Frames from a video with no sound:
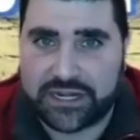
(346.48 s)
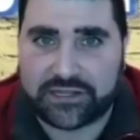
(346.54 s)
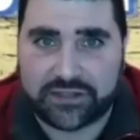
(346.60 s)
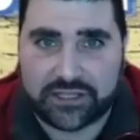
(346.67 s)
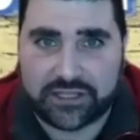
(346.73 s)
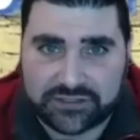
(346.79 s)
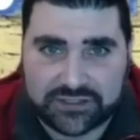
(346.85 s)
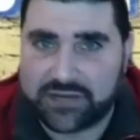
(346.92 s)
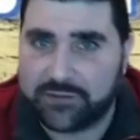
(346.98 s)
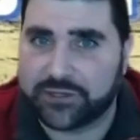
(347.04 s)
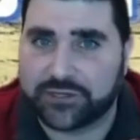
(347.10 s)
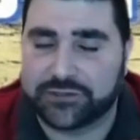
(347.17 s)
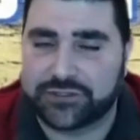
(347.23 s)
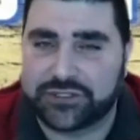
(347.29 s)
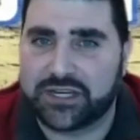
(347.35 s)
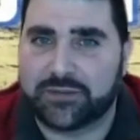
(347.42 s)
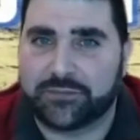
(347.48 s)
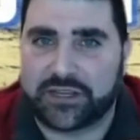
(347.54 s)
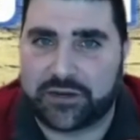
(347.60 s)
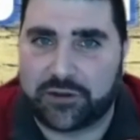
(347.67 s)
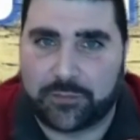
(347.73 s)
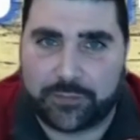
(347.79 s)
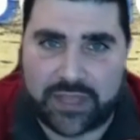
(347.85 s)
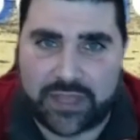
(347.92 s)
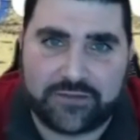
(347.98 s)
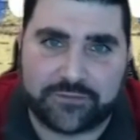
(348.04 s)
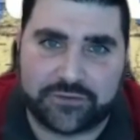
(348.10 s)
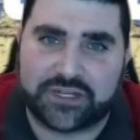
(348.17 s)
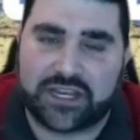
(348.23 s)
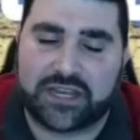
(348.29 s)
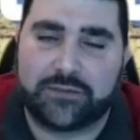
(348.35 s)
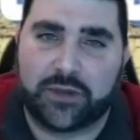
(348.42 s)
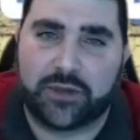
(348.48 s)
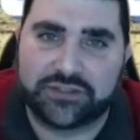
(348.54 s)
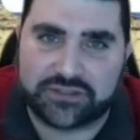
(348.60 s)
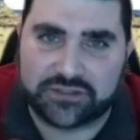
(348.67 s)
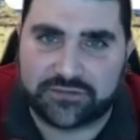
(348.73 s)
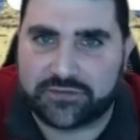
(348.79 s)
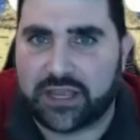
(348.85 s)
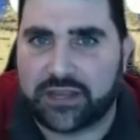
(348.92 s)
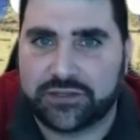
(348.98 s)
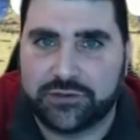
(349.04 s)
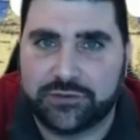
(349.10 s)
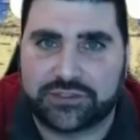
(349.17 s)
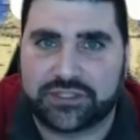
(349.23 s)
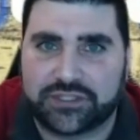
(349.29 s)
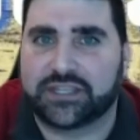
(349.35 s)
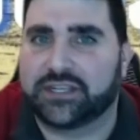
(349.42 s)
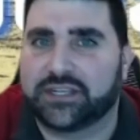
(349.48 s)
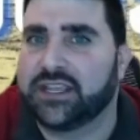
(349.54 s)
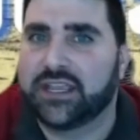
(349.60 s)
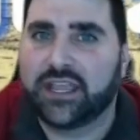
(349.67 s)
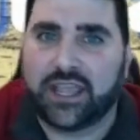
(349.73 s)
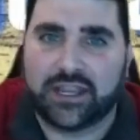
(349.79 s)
training, they stay with your gym. They don't pay for 10 months of not using it